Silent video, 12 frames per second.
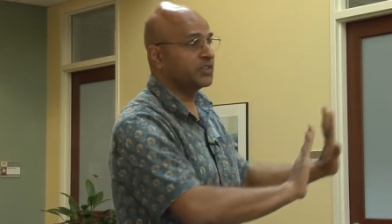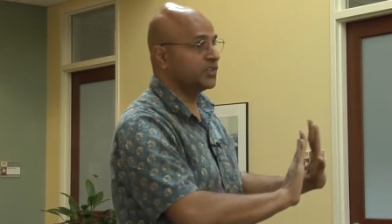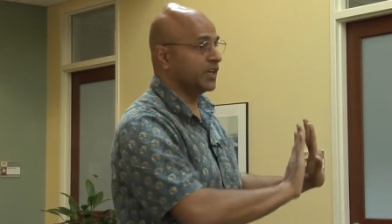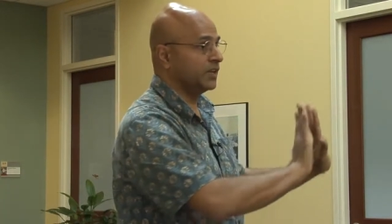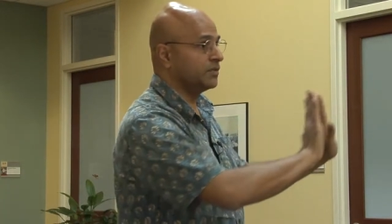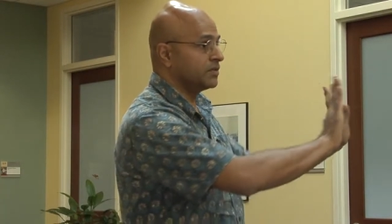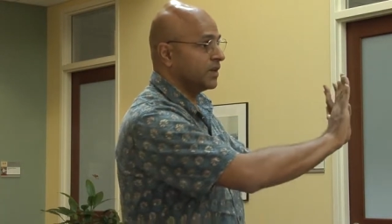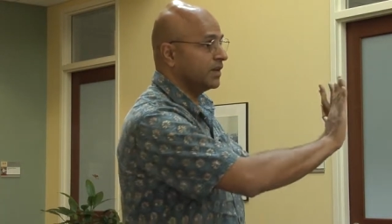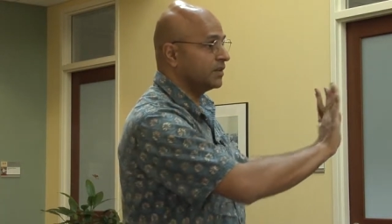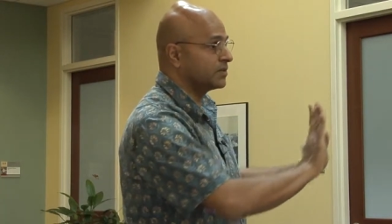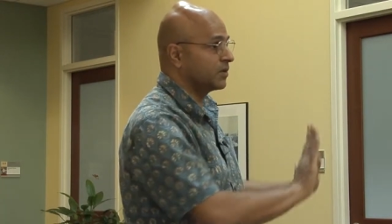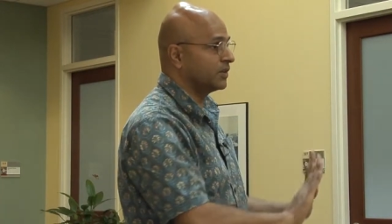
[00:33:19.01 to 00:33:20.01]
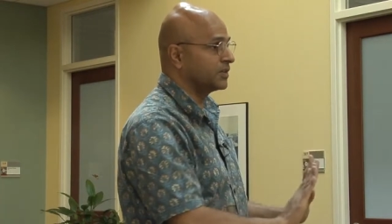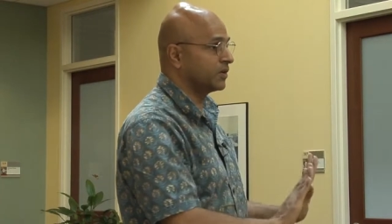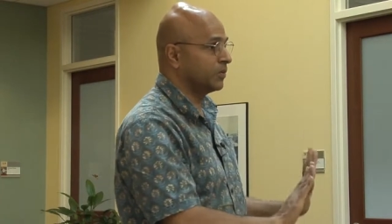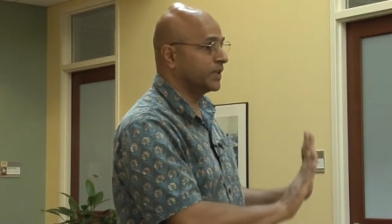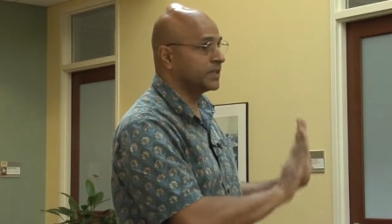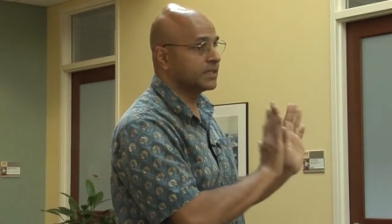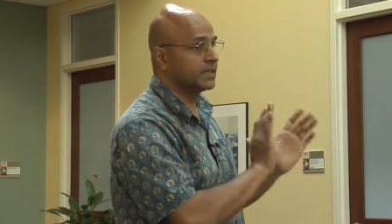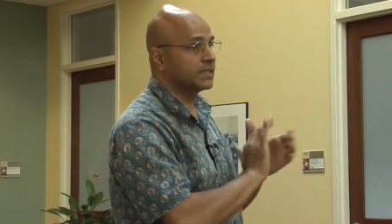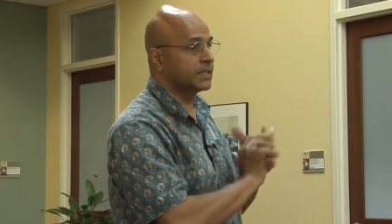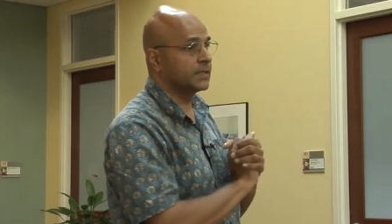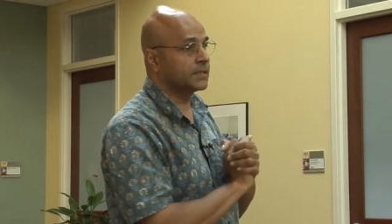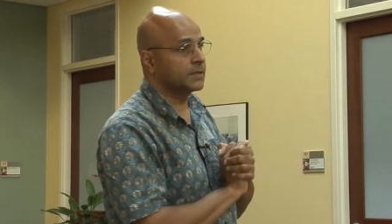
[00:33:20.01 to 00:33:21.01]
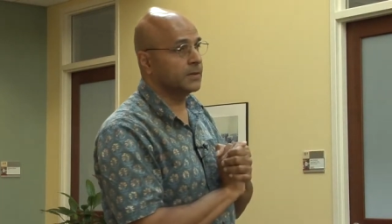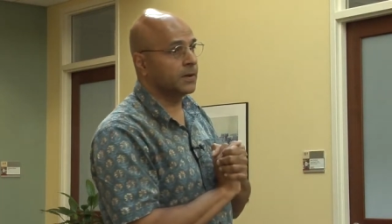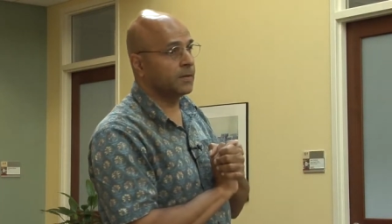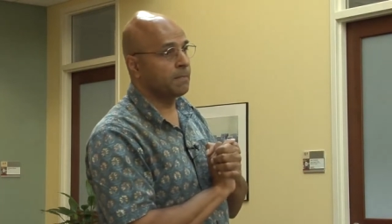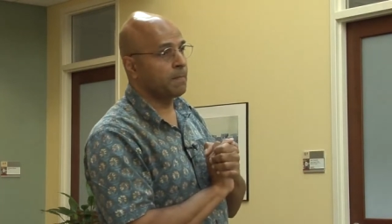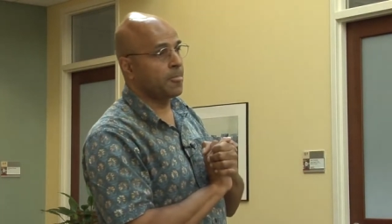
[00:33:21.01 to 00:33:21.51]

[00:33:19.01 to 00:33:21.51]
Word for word: change and its consequences and so on.